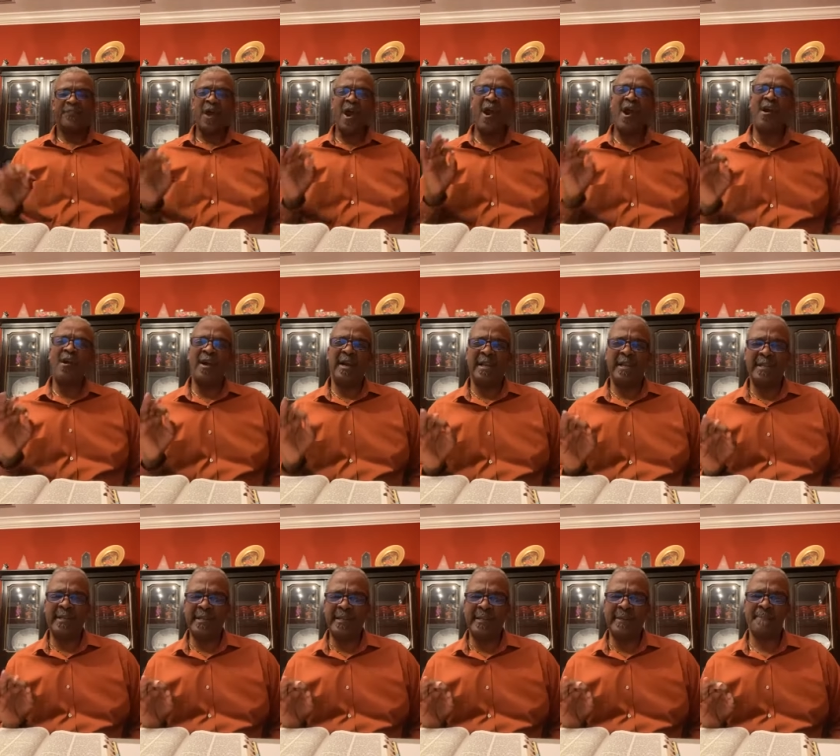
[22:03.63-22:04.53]

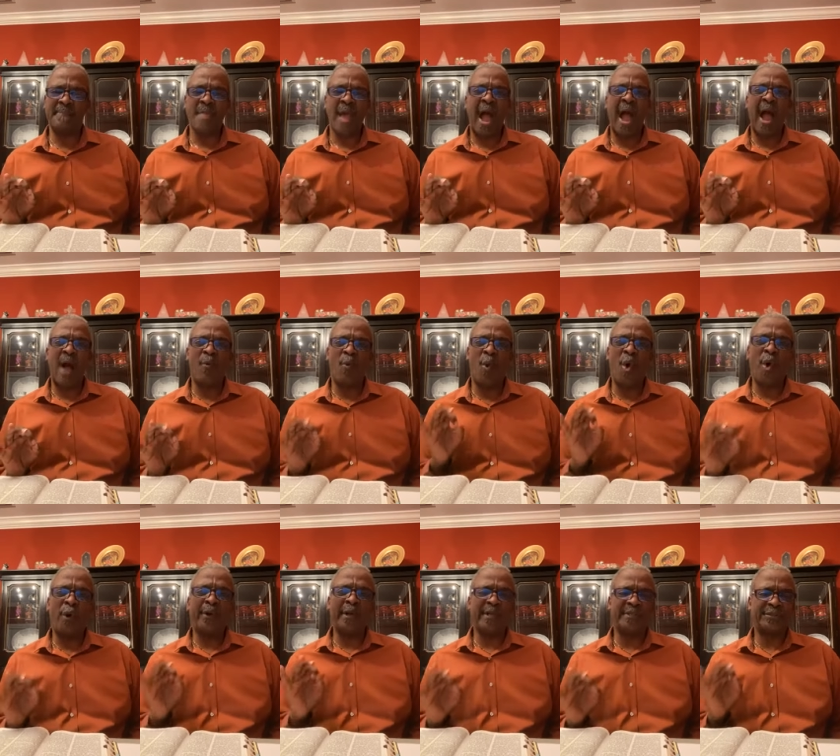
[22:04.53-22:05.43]
thirdly, I
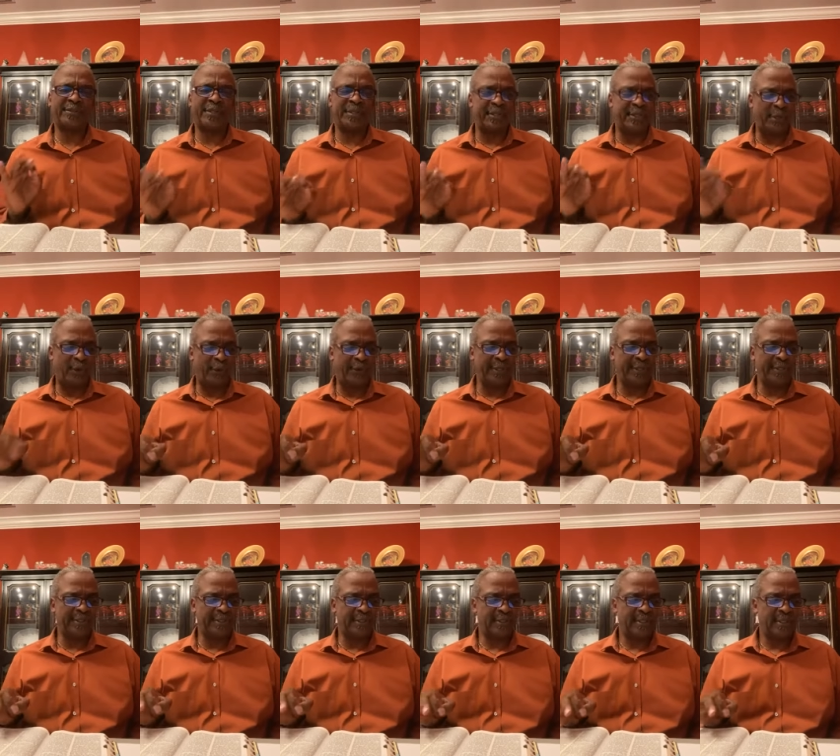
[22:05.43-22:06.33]
want us to
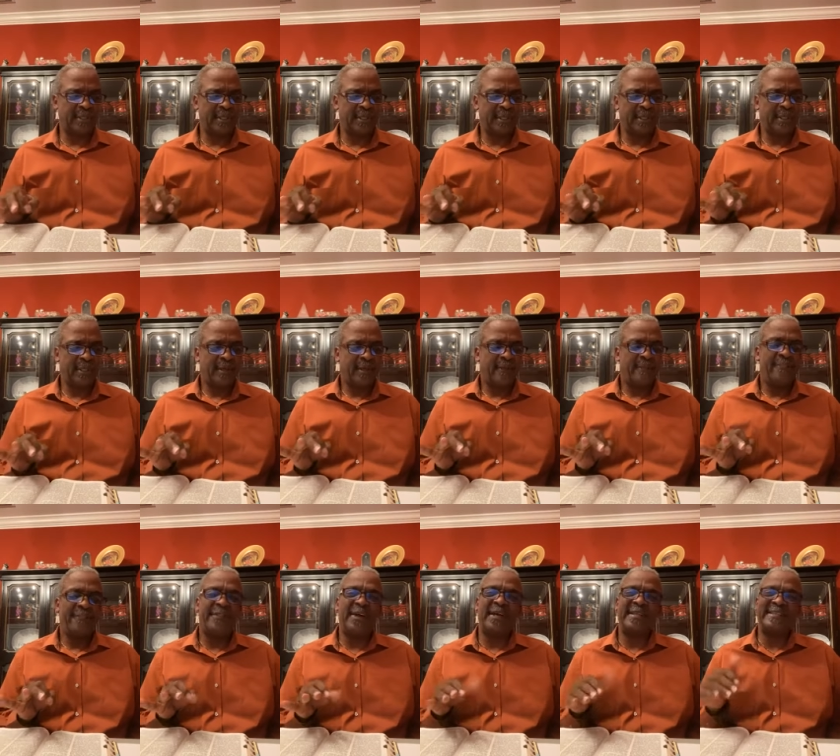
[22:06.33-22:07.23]
notice
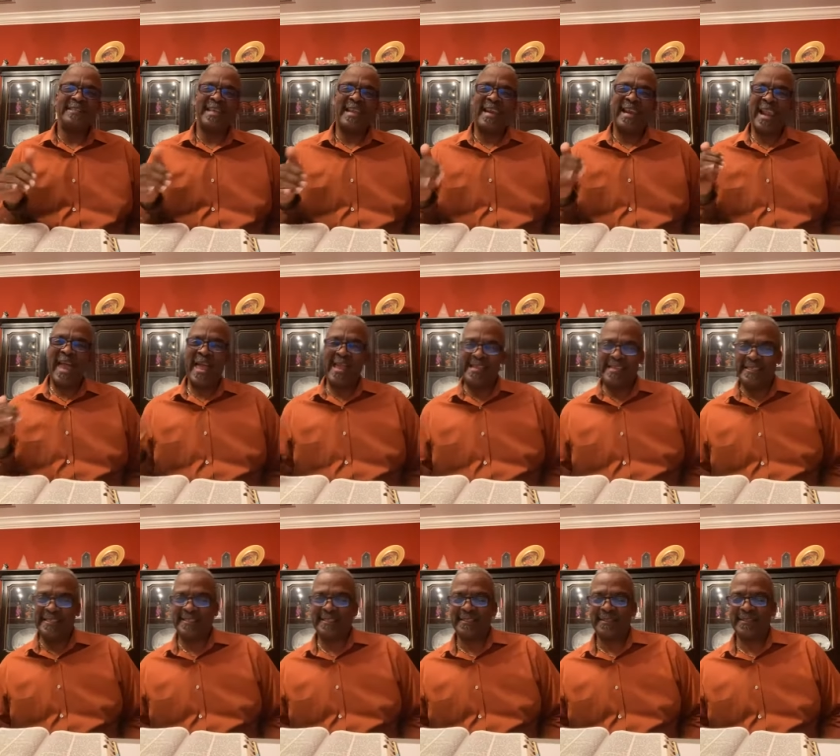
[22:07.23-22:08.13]
the
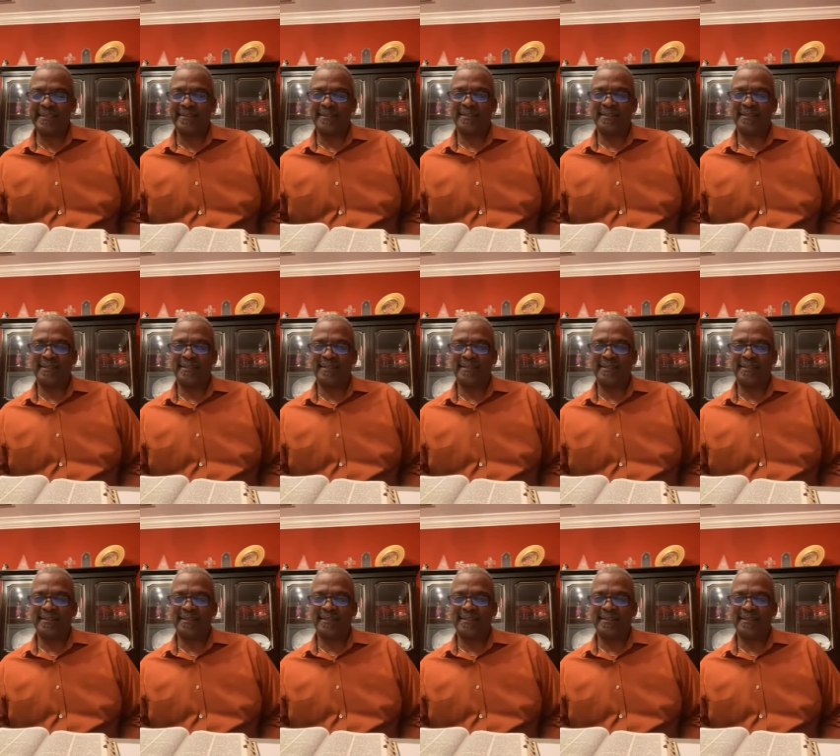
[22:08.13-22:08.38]
delight